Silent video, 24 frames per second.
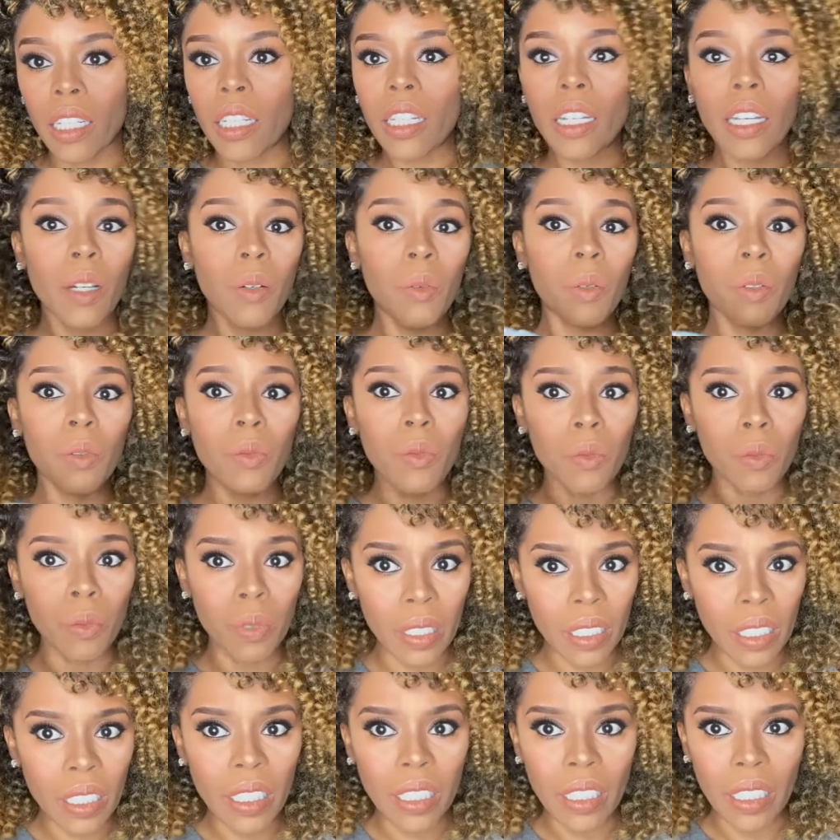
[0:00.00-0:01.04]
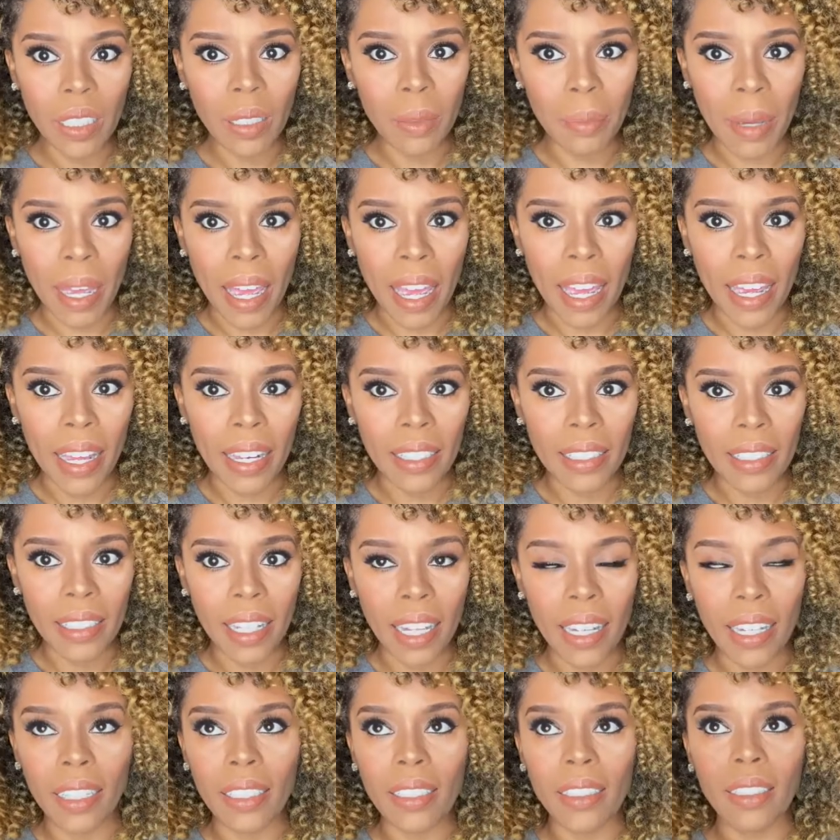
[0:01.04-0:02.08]
it would really look bad.
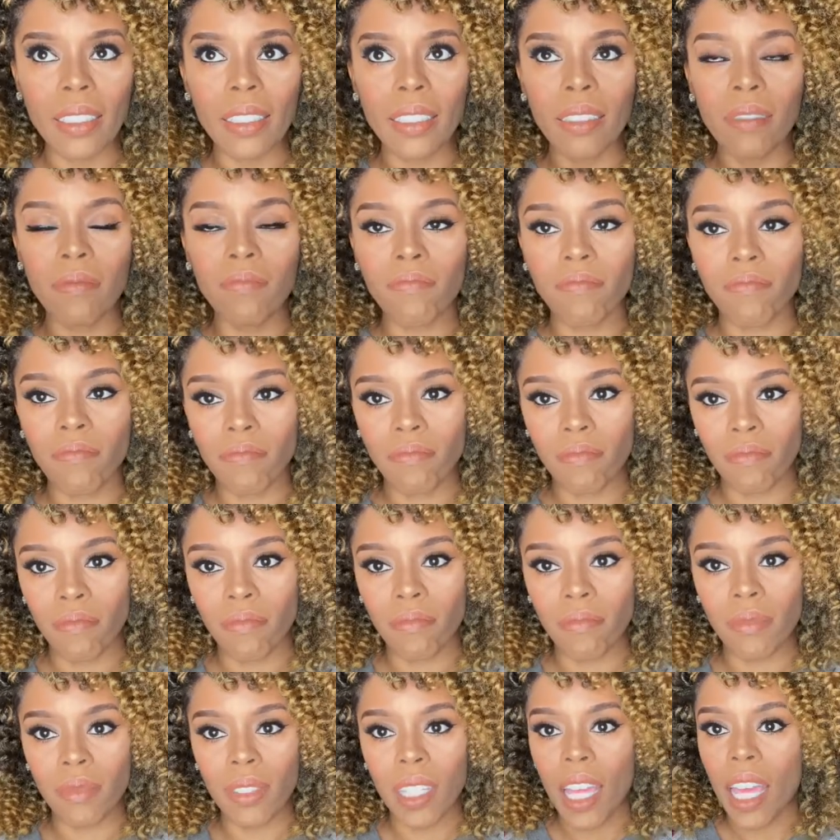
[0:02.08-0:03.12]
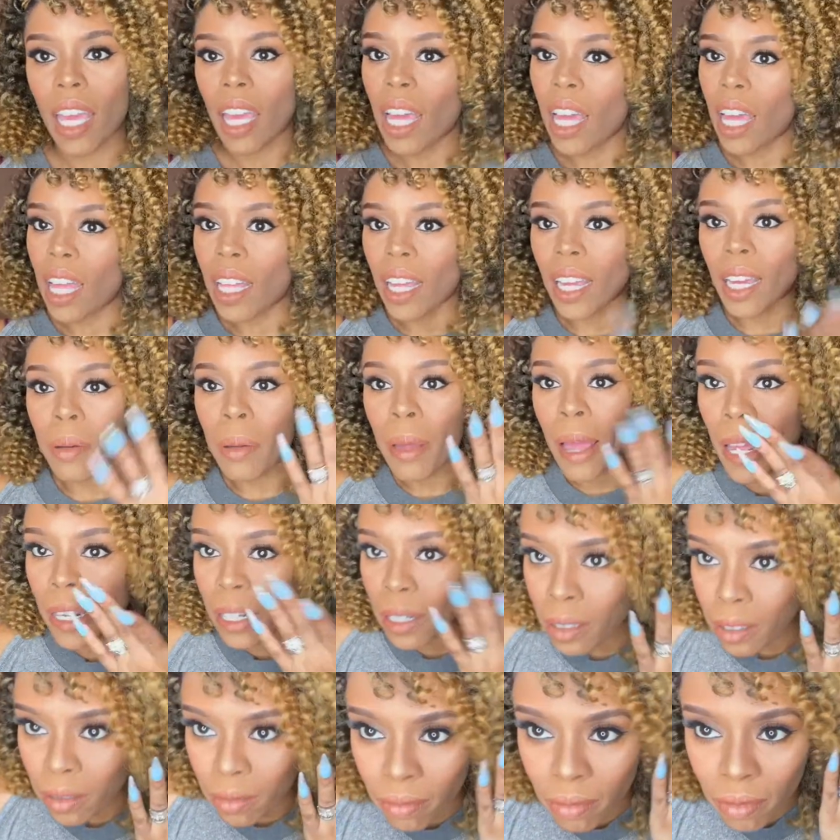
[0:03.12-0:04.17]
Like I had
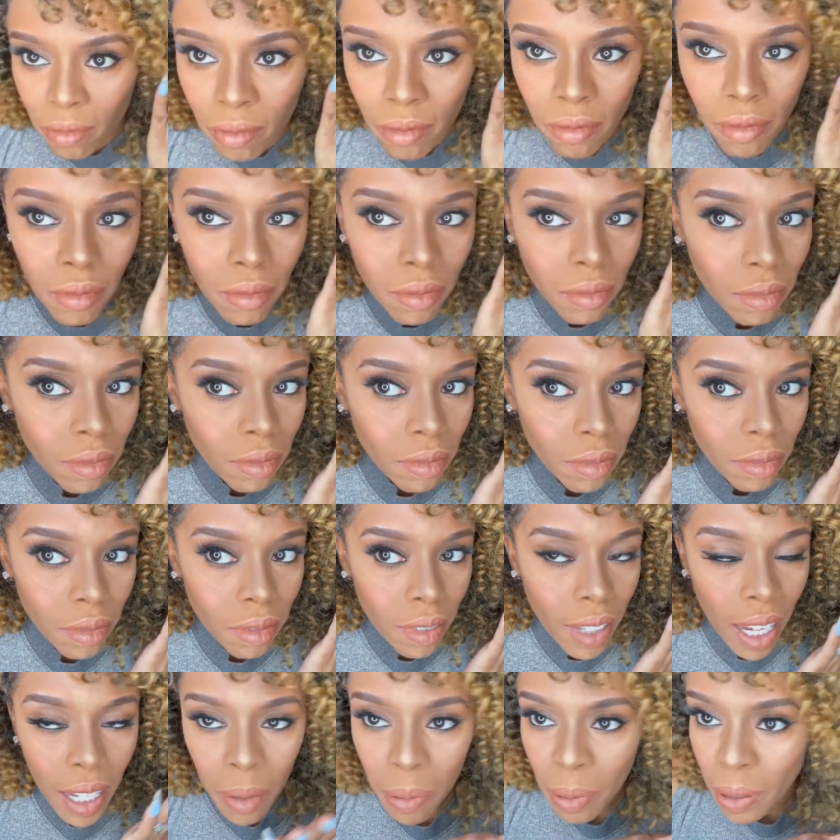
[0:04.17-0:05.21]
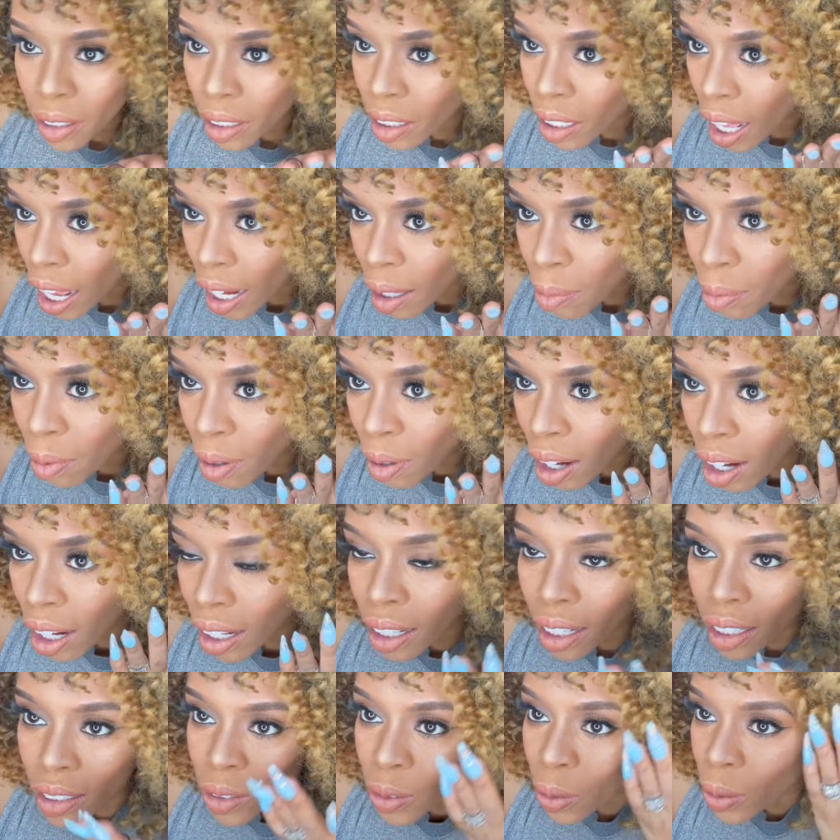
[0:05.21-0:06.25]
to put a lot of
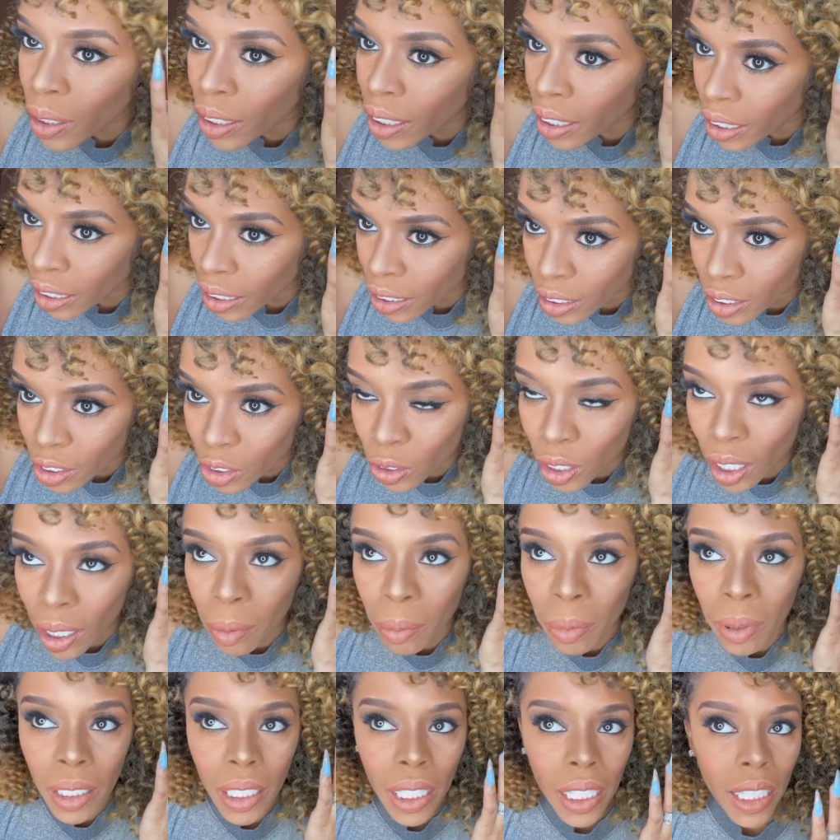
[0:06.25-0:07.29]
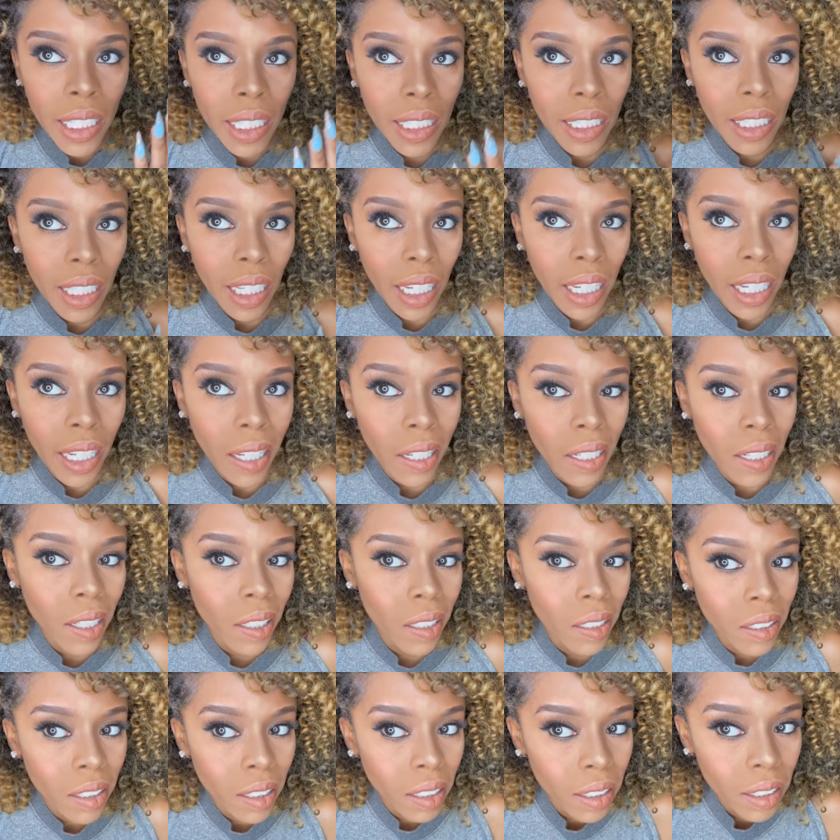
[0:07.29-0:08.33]
product on here to try to blend, and
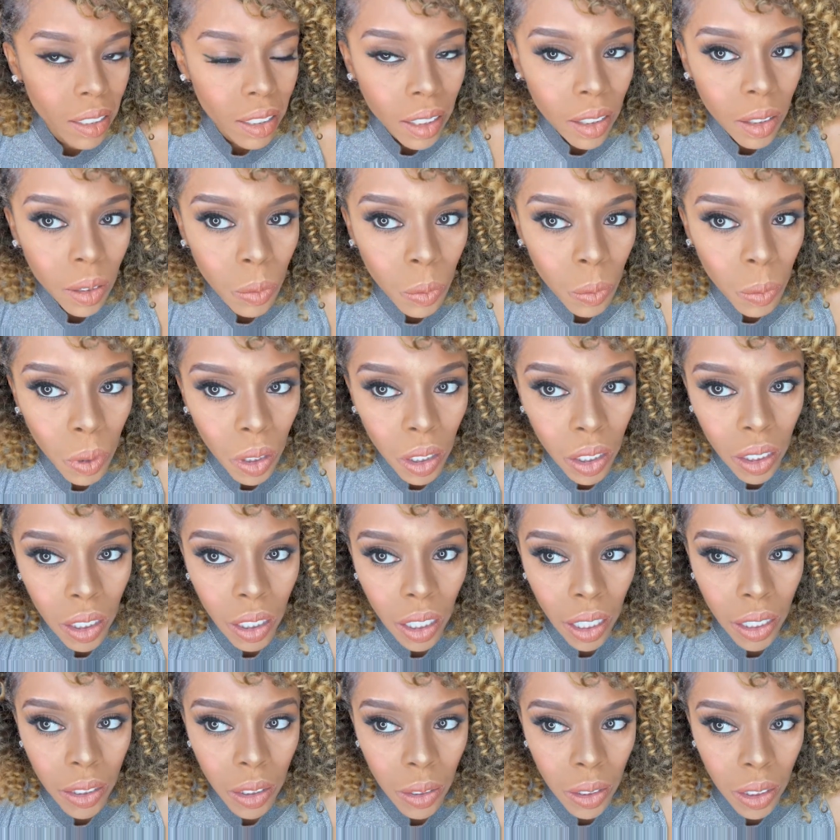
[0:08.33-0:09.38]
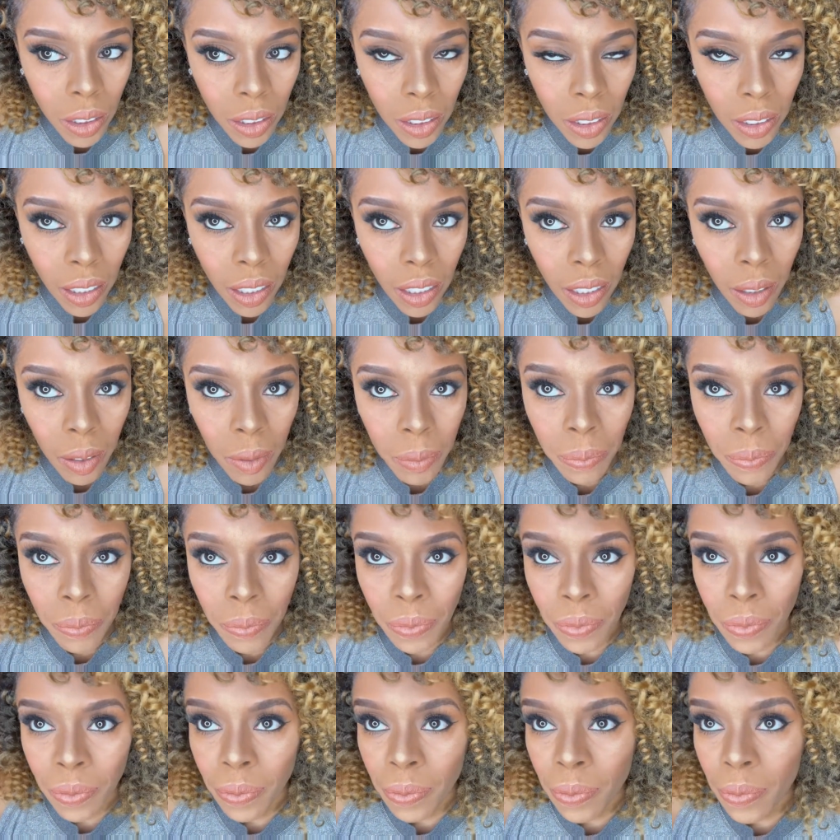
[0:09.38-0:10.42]
it didn't work, as you can see.
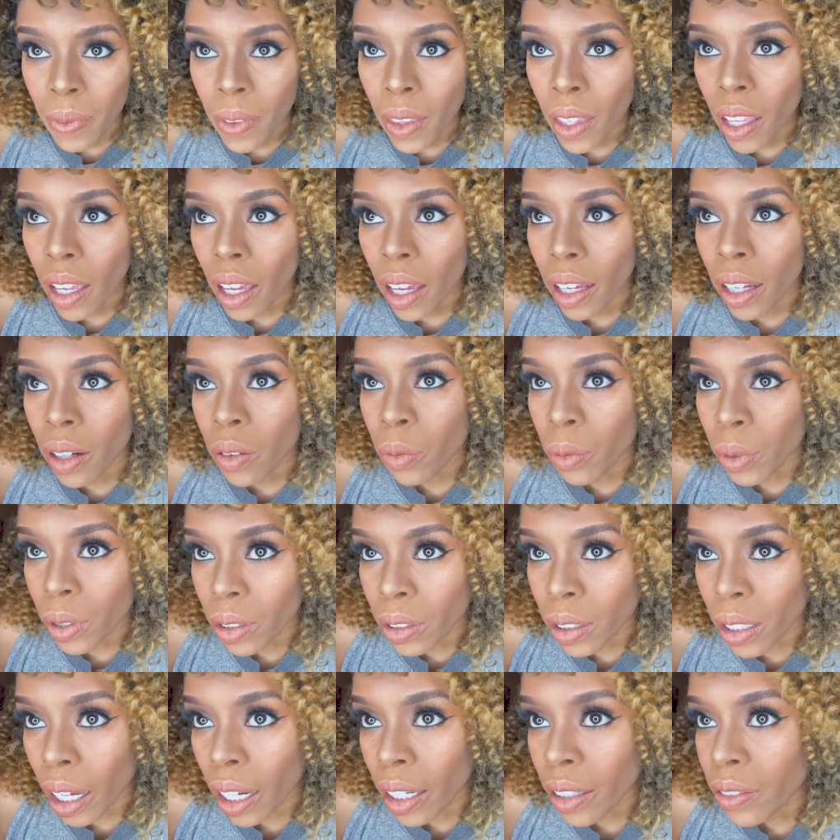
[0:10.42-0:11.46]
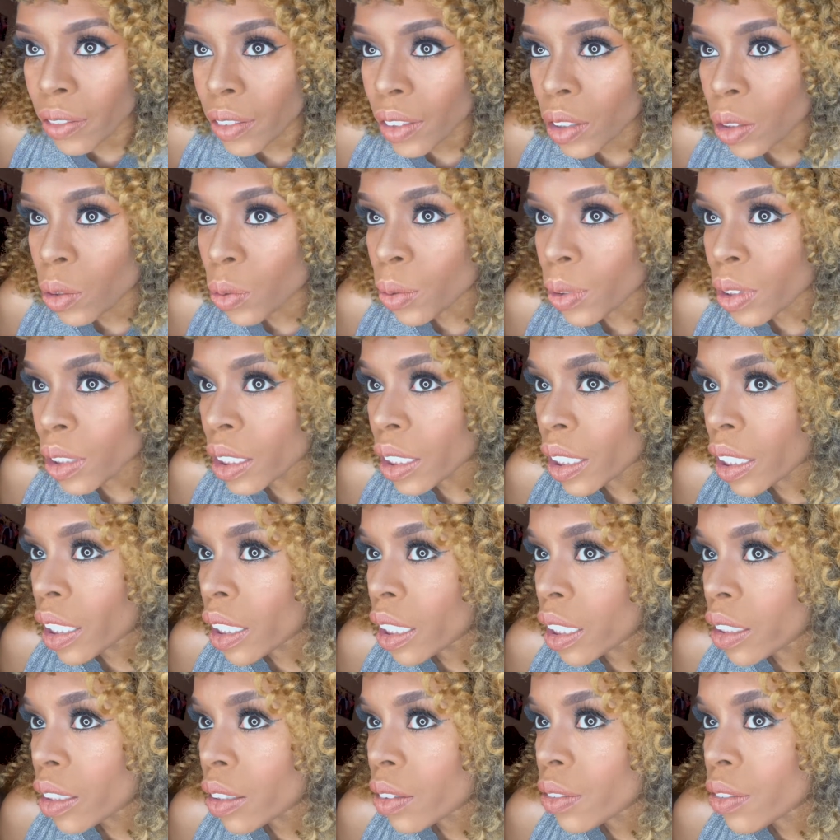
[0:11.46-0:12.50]
In real life, it's really
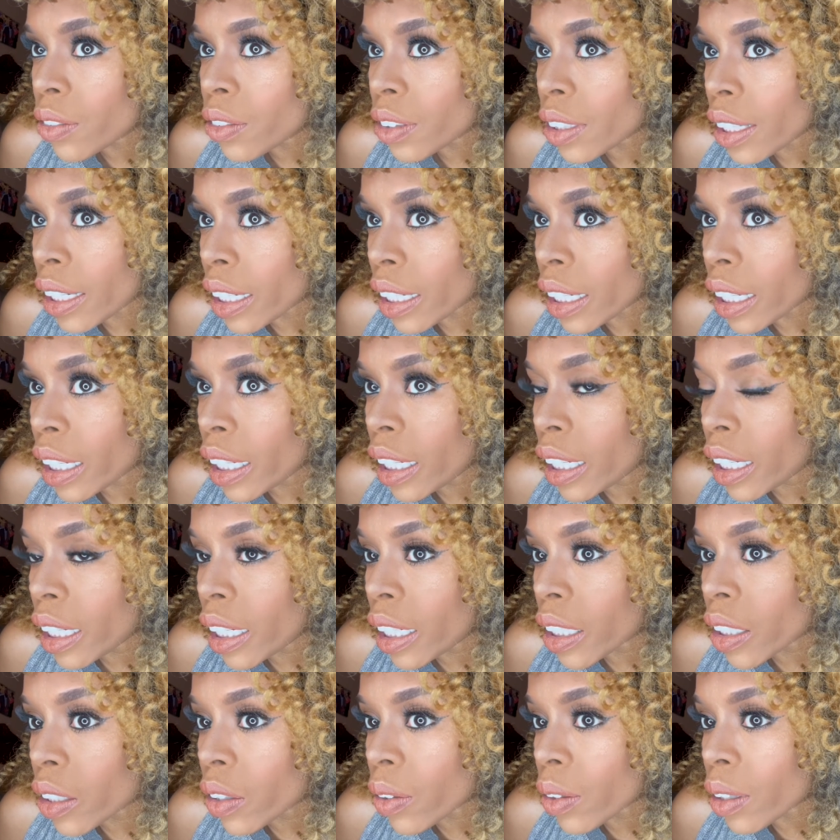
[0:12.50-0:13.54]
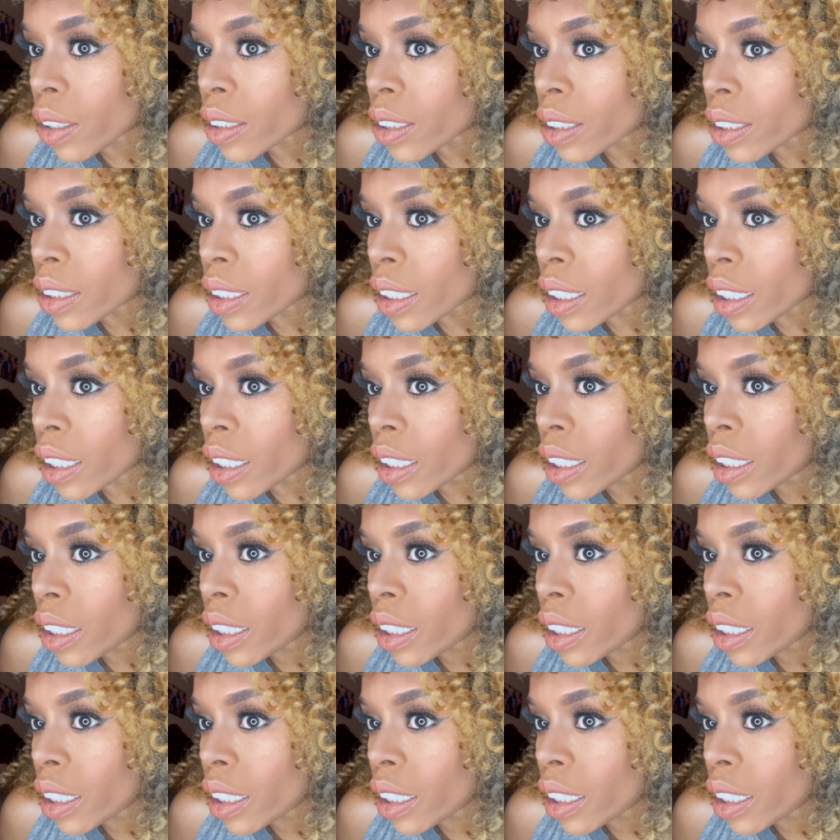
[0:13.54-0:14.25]
flaky and crusty.